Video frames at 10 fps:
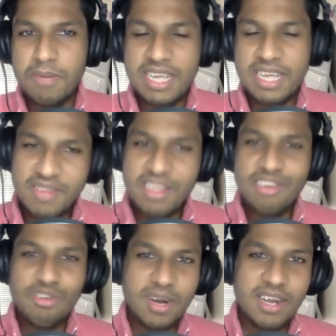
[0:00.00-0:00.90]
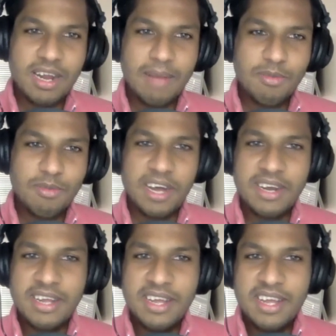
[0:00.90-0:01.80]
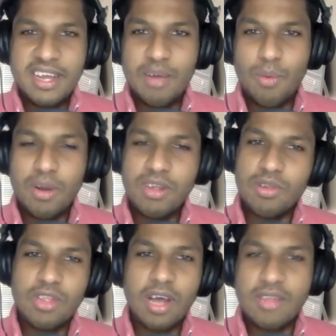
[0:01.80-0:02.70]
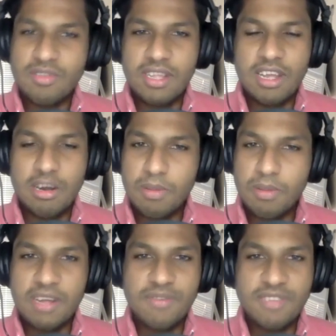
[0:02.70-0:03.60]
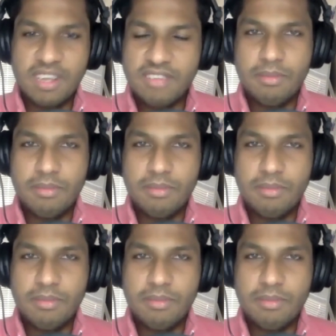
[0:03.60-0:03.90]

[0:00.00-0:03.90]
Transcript: But given that you work at HubSpot, uh, what are your thoughts on the interplay of sales and